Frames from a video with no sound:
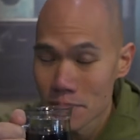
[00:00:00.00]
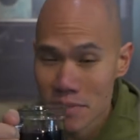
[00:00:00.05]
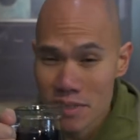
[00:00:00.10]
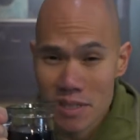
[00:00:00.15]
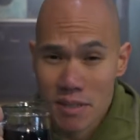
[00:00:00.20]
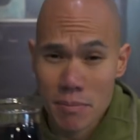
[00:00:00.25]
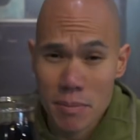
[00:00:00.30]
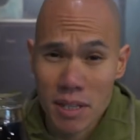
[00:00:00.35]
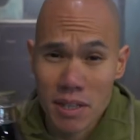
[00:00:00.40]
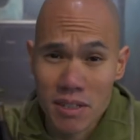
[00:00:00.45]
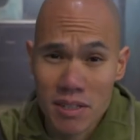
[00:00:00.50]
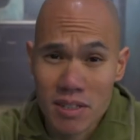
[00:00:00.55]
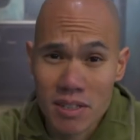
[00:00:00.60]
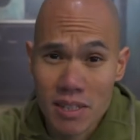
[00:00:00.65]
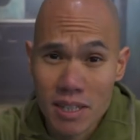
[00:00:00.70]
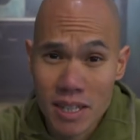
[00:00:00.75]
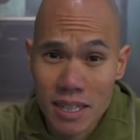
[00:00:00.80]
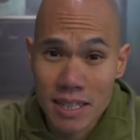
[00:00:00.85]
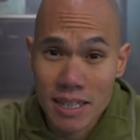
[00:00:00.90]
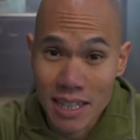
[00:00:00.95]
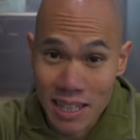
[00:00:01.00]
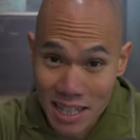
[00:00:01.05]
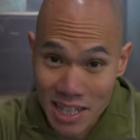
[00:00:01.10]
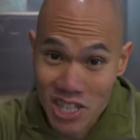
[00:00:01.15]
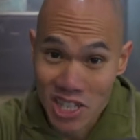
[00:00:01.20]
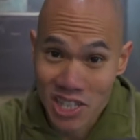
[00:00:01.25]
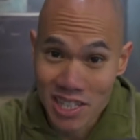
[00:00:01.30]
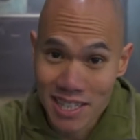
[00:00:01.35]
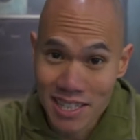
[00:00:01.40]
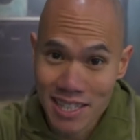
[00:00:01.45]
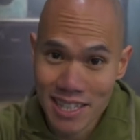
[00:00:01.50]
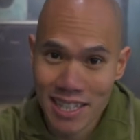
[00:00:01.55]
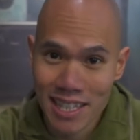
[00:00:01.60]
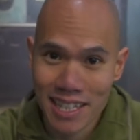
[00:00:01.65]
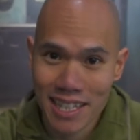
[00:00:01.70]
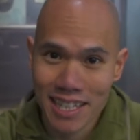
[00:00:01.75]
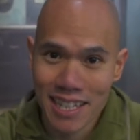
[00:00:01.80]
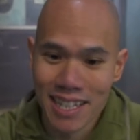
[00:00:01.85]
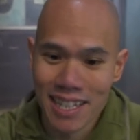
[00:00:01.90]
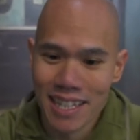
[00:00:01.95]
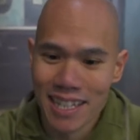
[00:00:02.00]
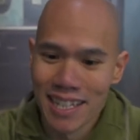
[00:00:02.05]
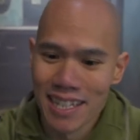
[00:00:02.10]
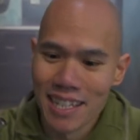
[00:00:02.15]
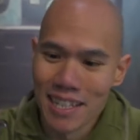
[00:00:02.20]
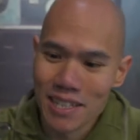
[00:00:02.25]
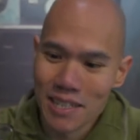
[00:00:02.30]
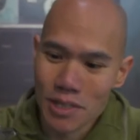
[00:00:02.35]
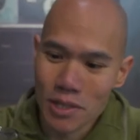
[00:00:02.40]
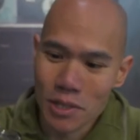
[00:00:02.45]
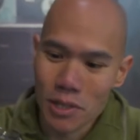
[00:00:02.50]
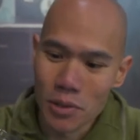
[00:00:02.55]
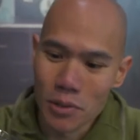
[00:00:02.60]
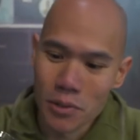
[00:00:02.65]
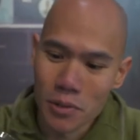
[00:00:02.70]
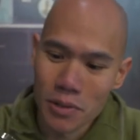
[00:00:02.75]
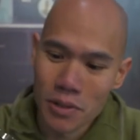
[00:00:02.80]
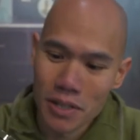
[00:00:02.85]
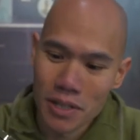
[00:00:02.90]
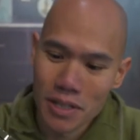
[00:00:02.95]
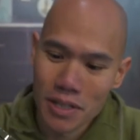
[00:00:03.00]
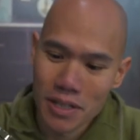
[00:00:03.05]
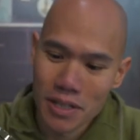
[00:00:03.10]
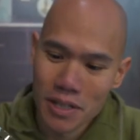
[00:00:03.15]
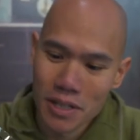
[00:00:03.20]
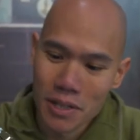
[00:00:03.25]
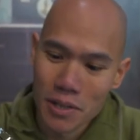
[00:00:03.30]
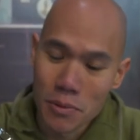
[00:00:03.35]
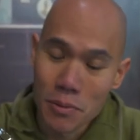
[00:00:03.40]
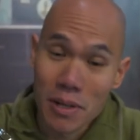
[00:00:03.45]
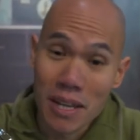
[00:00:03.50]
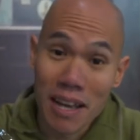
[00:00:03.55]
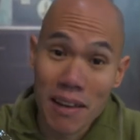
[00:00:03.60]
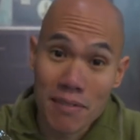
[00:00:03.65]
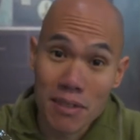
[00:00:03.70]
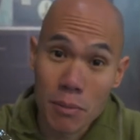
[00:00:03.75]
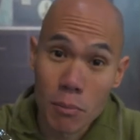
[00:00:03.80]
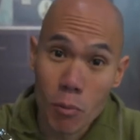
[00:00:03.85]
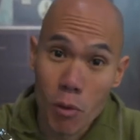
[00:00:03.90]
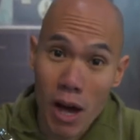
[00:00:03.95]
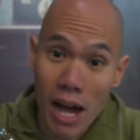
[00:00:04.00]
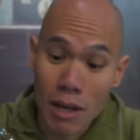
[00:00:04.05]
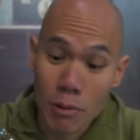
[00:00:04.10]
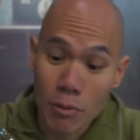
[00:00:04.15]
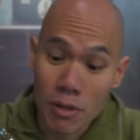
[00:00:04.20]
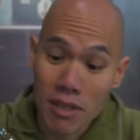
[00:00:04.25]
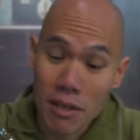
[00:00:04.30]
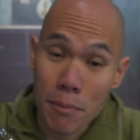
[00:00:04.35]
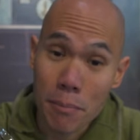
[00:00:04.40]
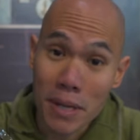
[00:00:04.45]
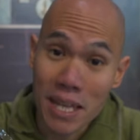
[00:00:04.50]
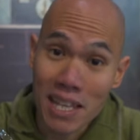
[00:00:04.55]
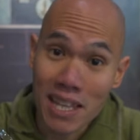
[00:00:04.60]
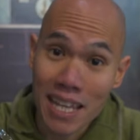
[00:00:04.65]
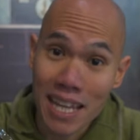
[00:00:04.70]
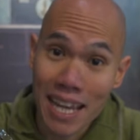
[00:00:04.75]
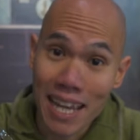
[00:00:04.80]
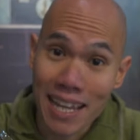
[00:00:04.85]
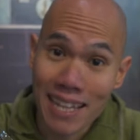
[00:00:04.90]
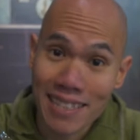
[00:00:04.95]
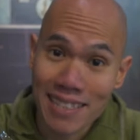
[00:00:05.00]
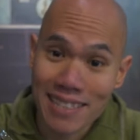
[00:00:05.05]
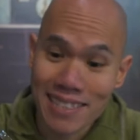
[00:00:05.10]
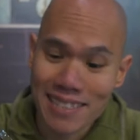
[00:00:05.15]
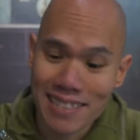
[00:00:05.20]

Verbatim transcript: Smells delicious. So have some wine with our meal again.